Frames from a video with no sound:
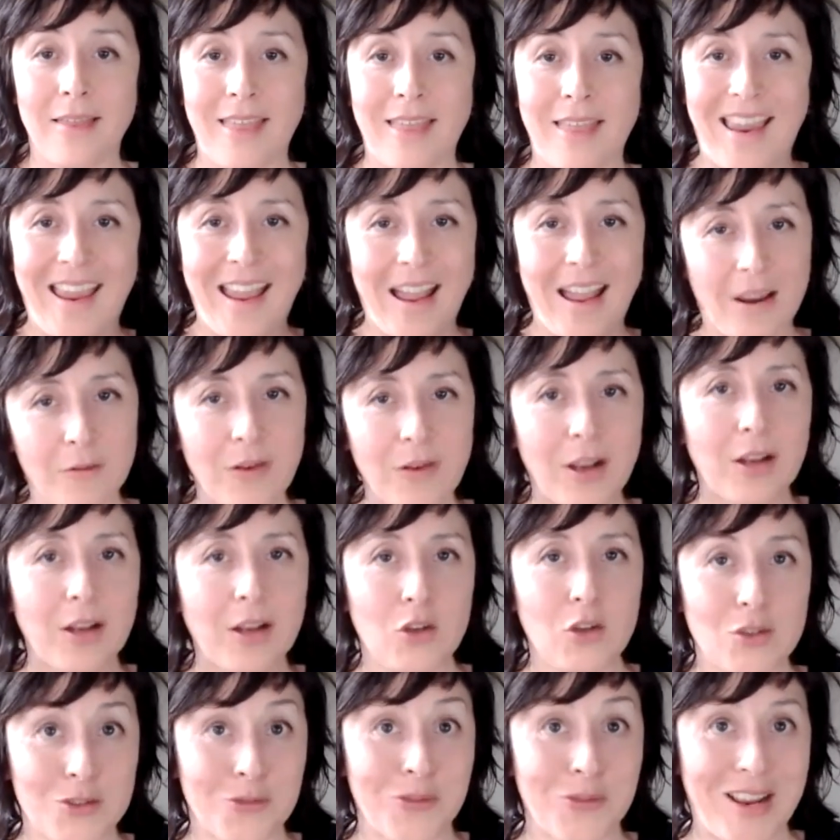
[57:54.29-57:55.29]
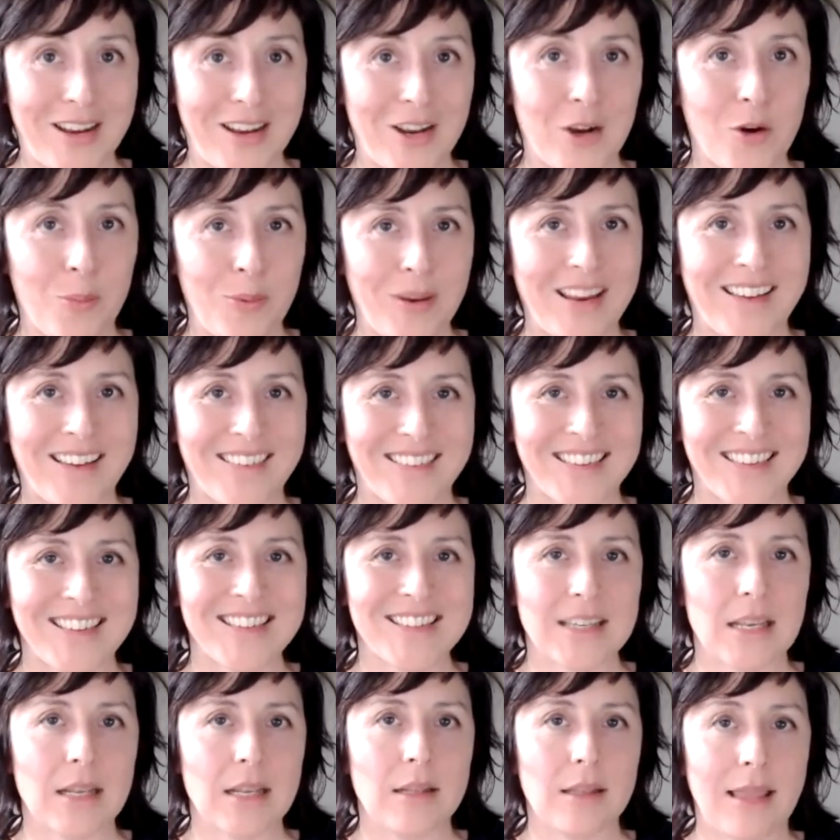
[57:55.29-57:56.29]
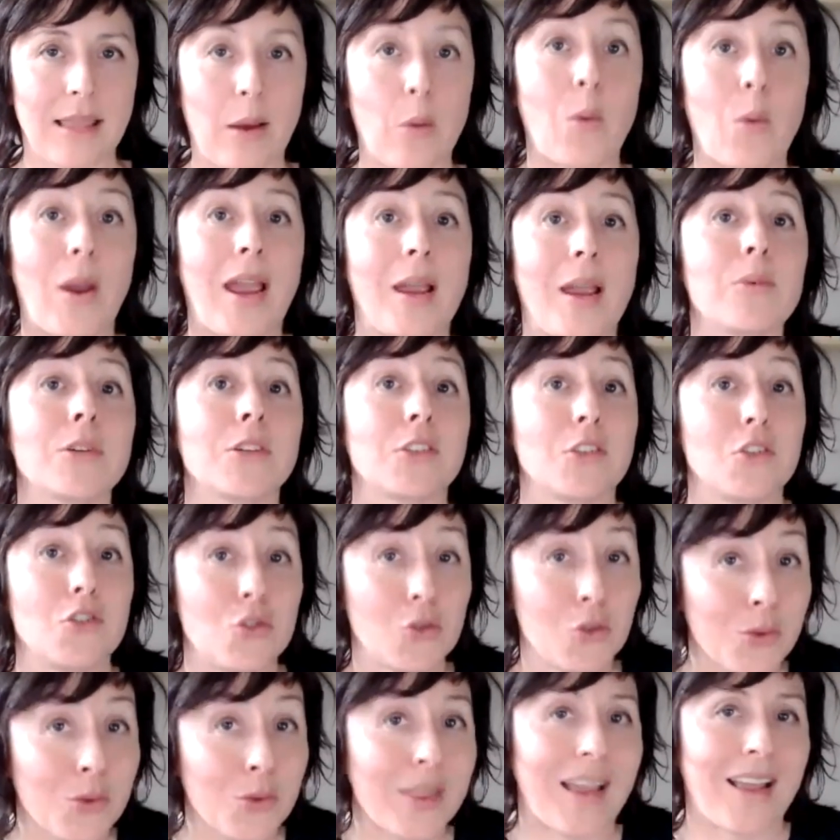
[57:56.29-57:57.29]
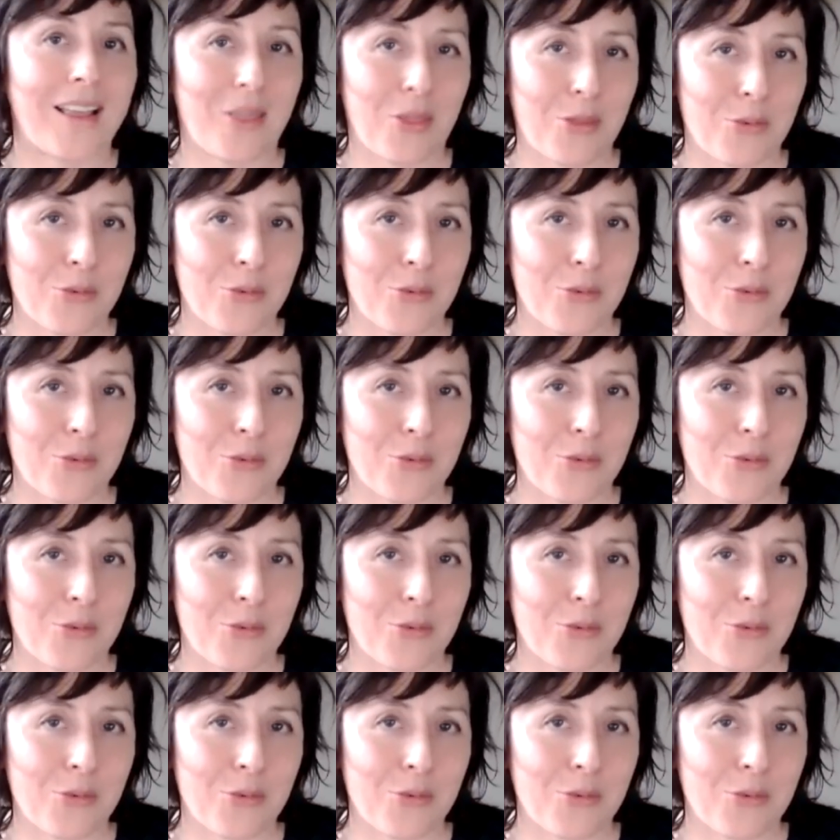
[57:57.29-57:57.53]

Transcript: they had values around helping others and they were able to do that